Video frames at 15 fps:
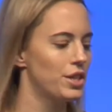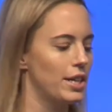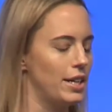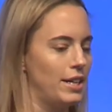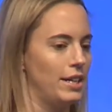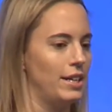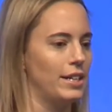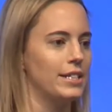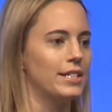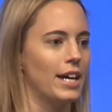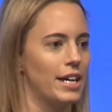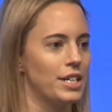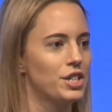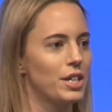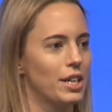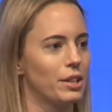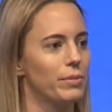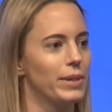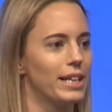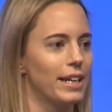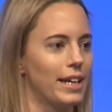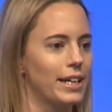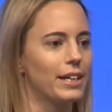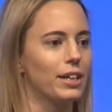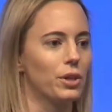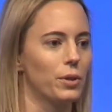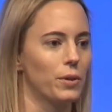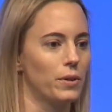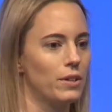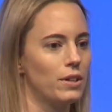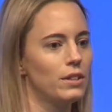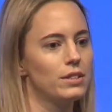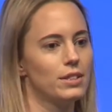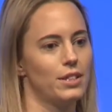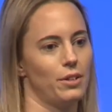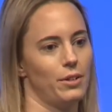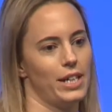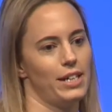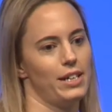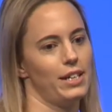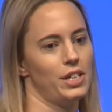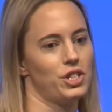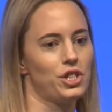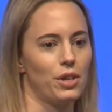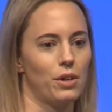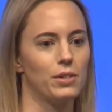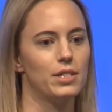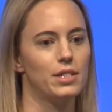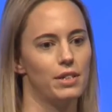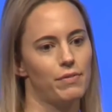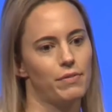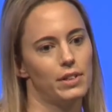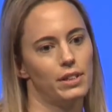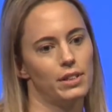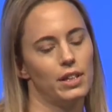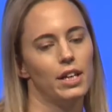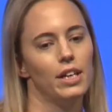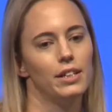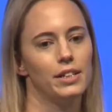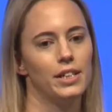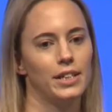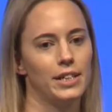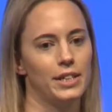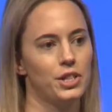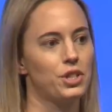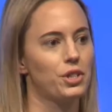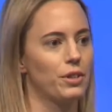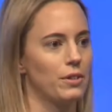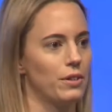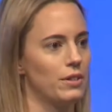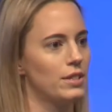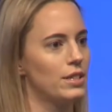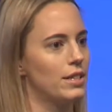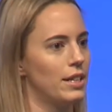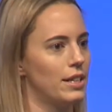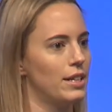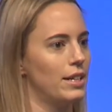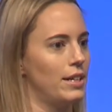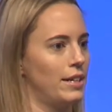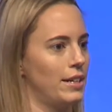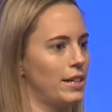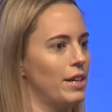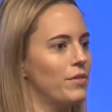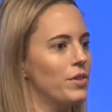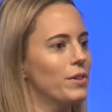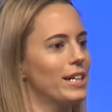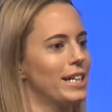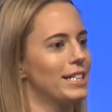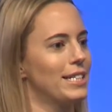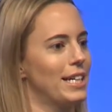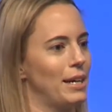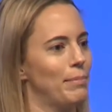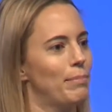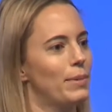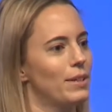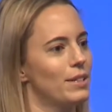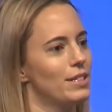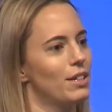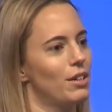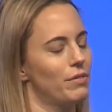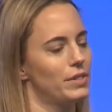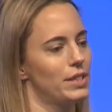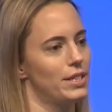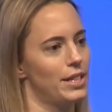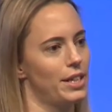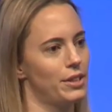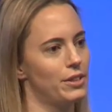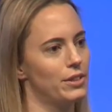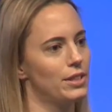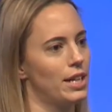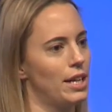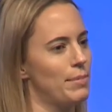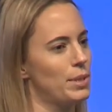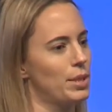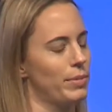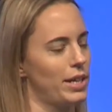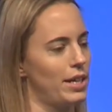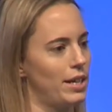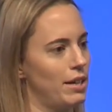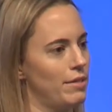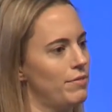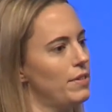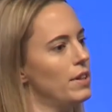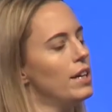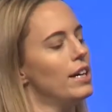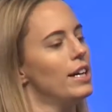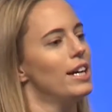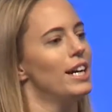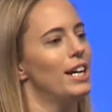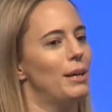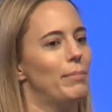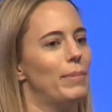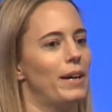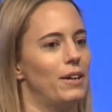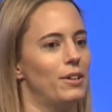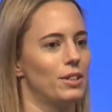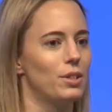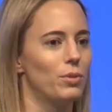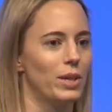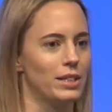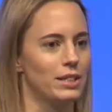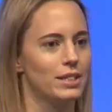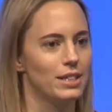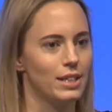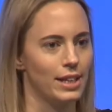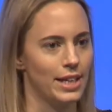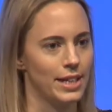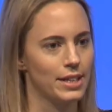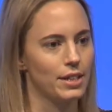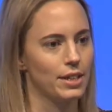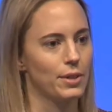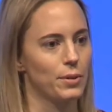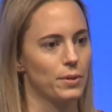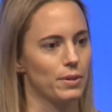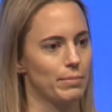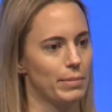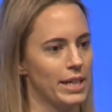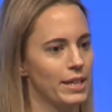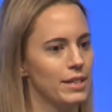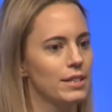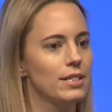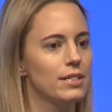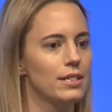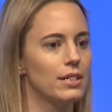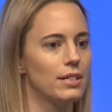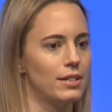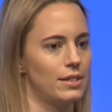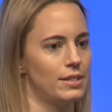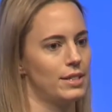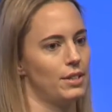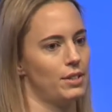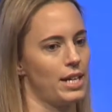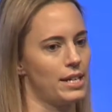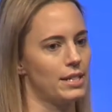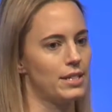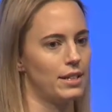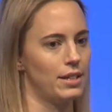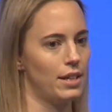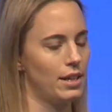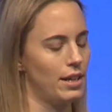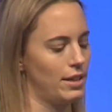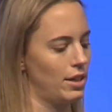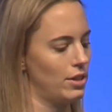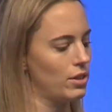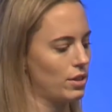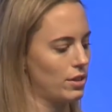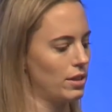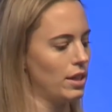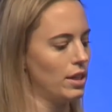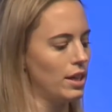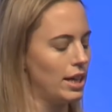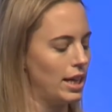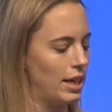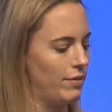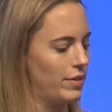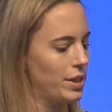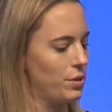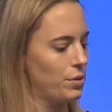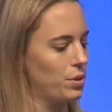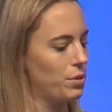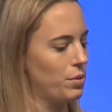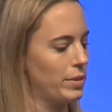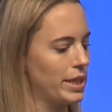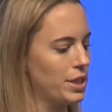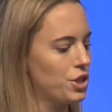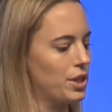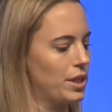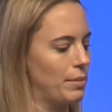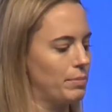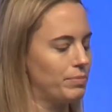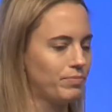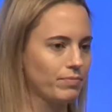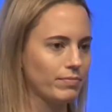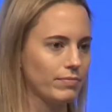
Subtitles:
is hashtagged with Like a Girl, so it shows different teenage girls that give you examples of the stereotypes we have about what like a girl means, so that's another avenue to reach them.